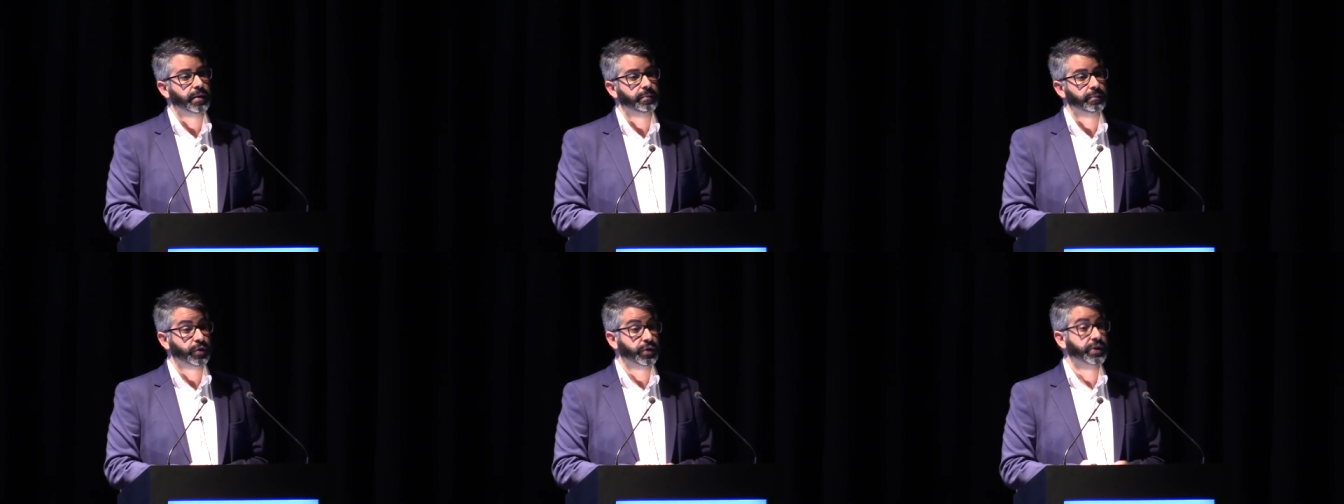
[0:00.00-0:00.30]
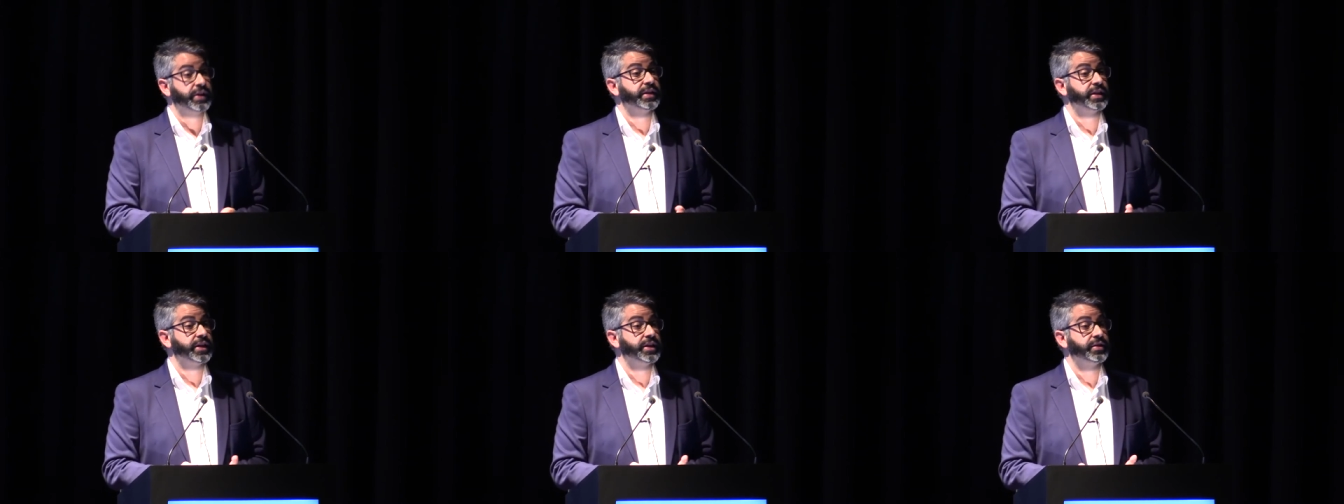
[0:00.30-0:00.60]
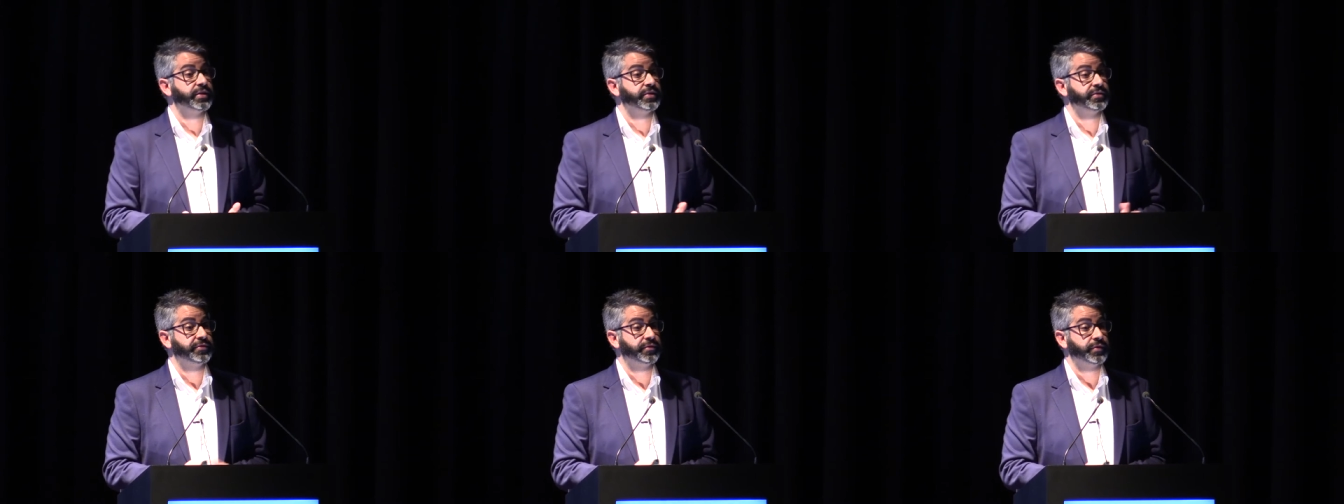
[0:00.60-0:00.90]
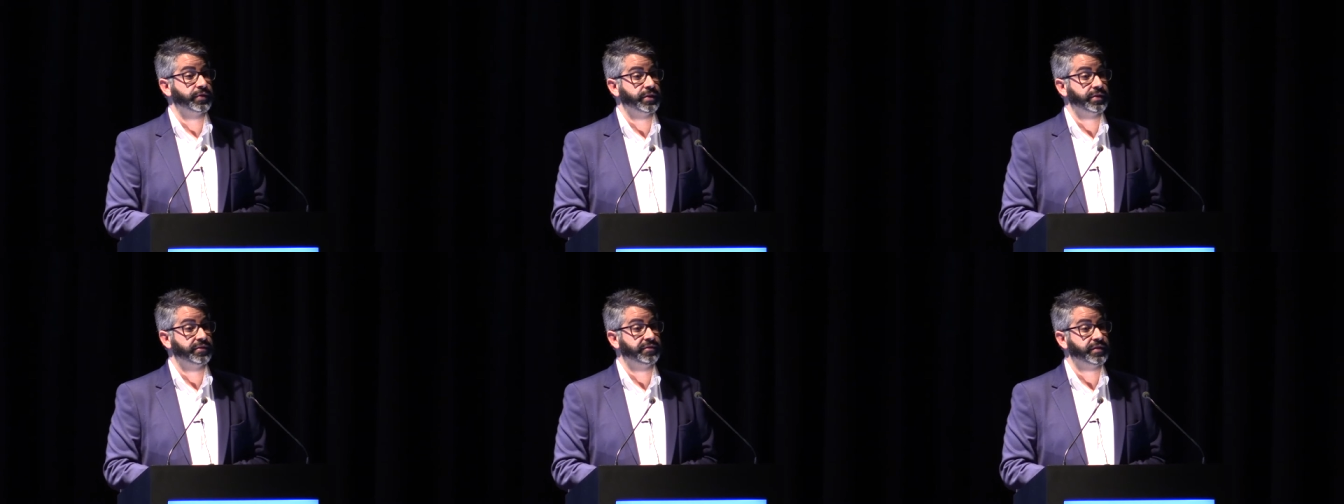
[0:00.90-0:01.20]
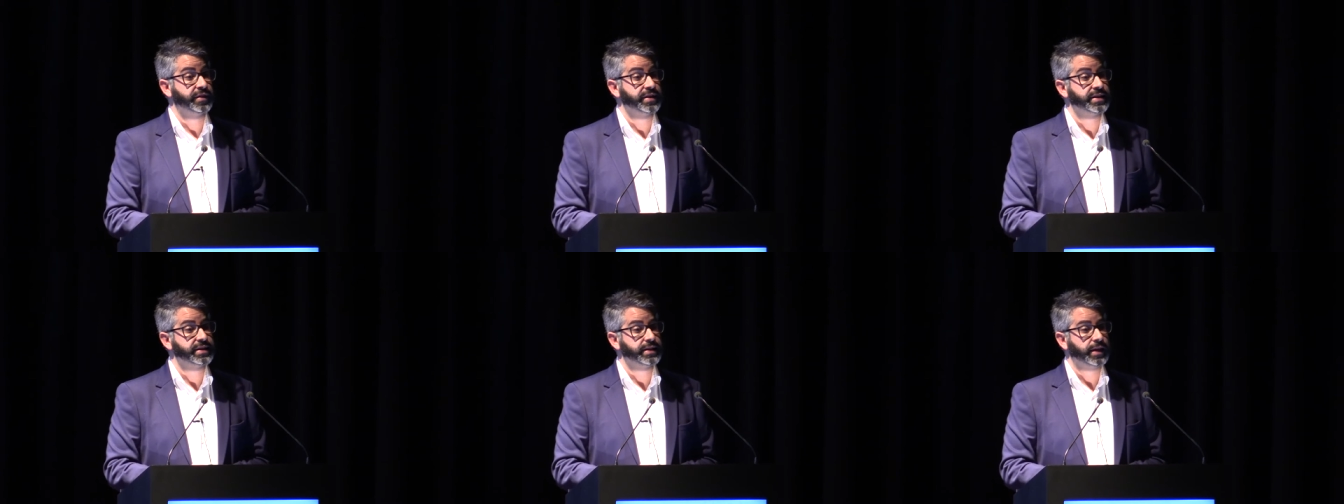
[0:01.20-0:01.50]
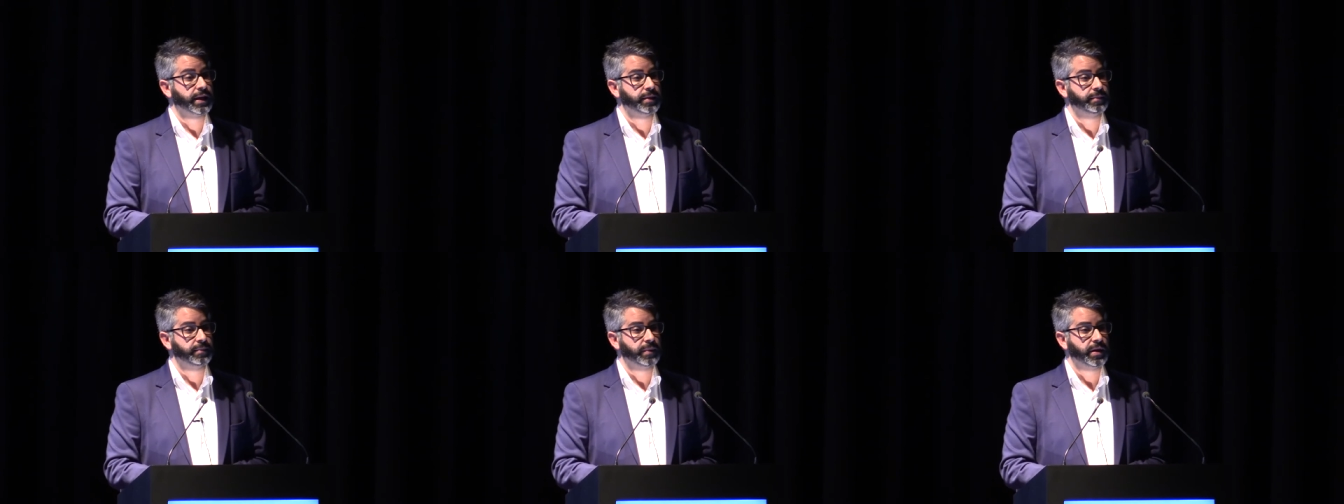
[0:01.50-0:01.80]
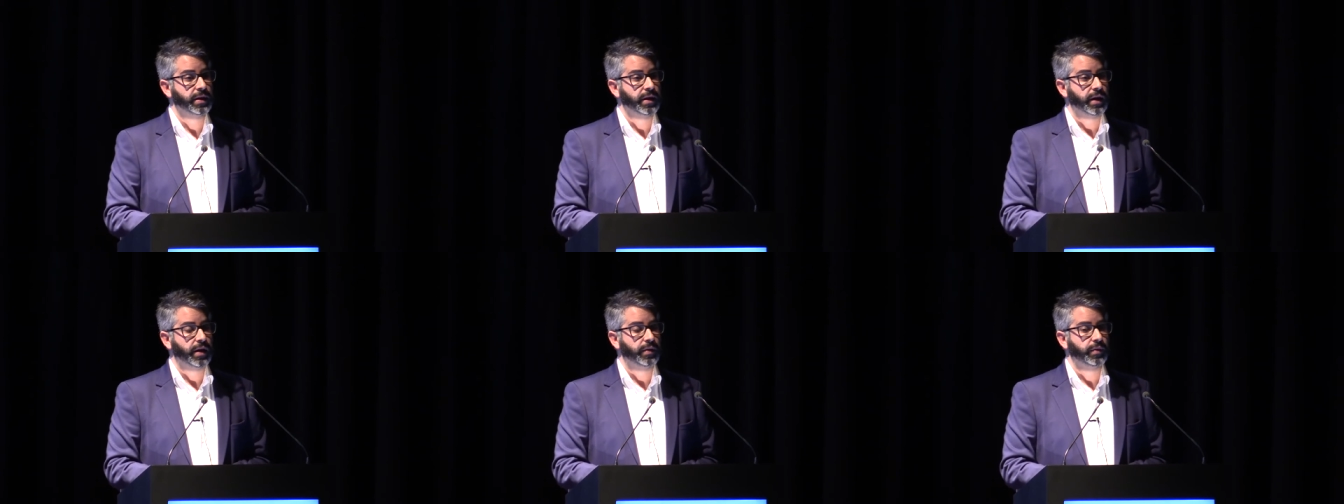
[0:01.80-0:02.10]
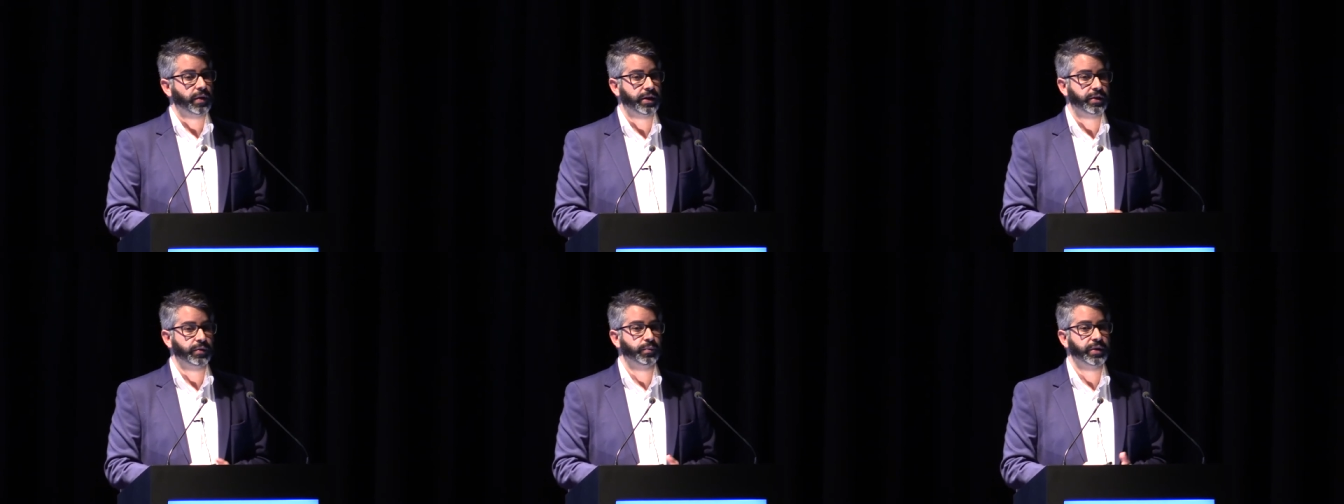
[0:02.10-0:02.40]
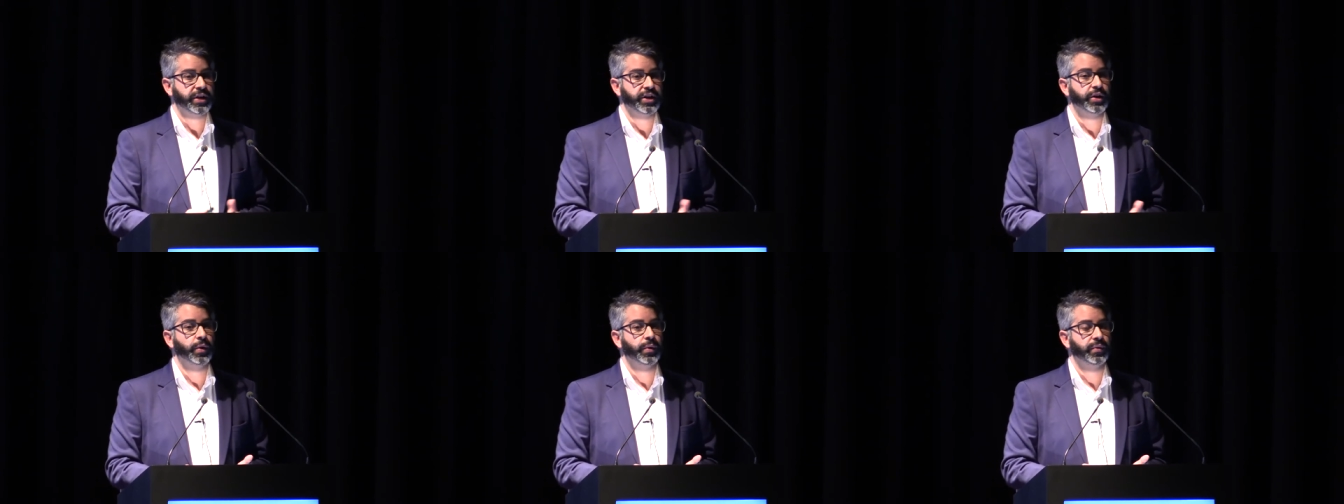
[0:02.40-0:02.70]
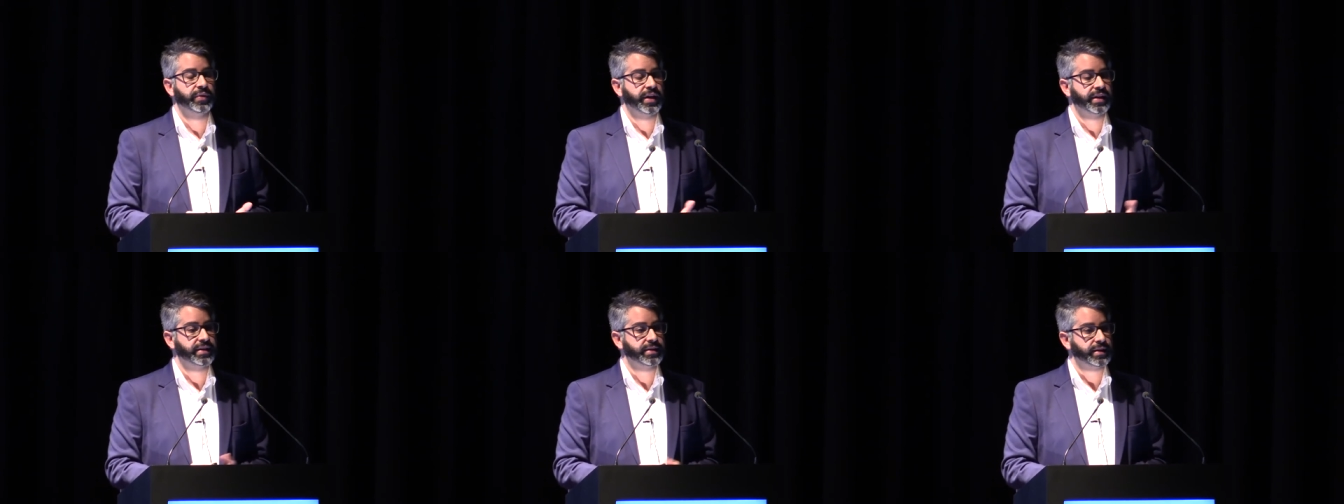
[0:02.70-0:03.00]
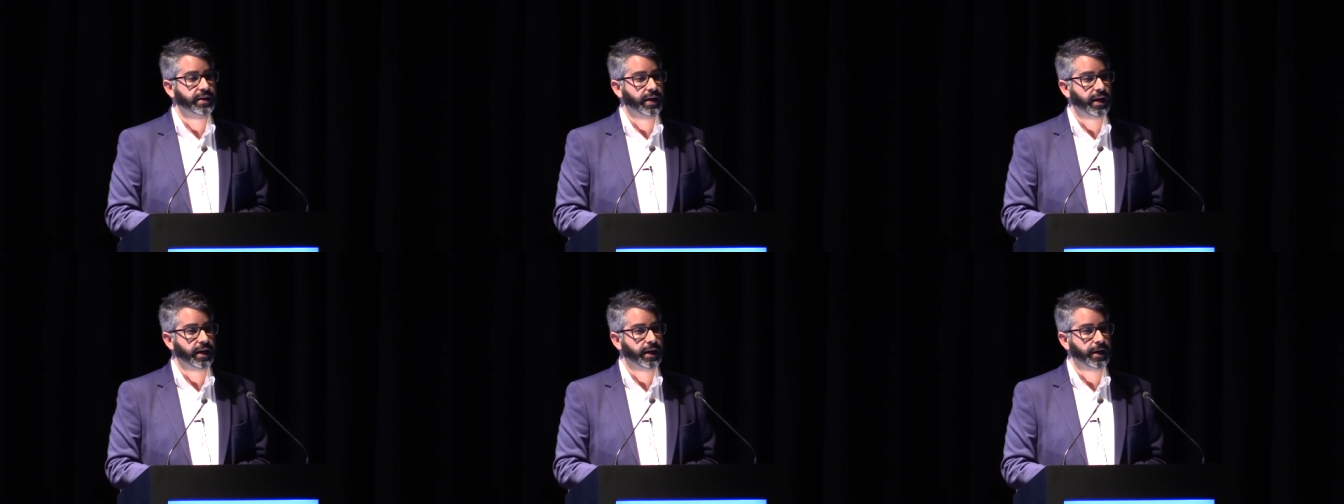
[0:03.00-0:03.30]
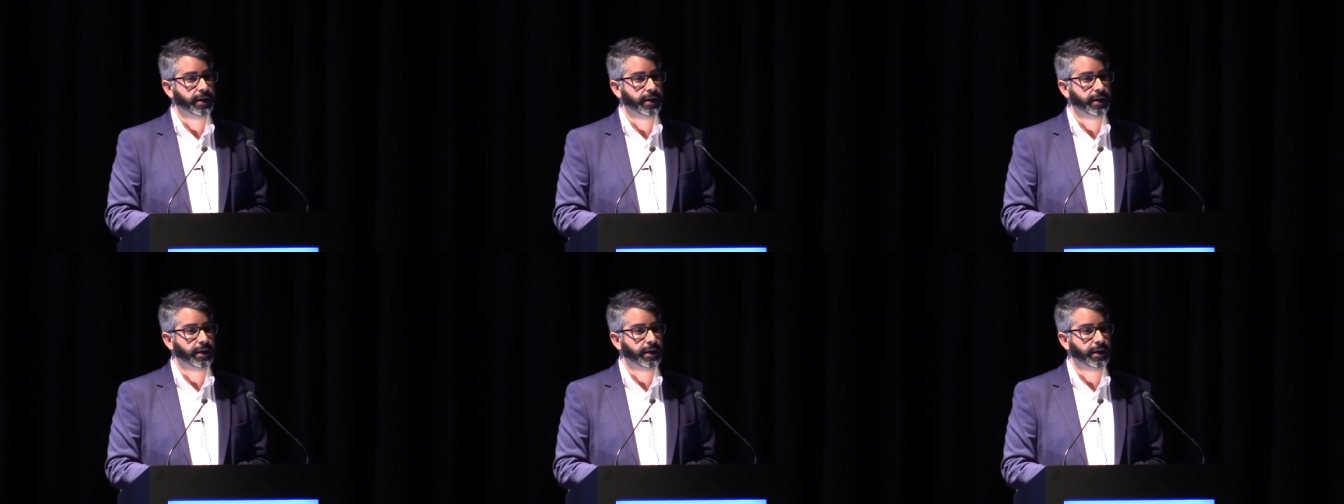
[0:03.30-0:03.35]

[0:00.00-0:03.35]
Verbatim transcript: marine litter for the first time. We know that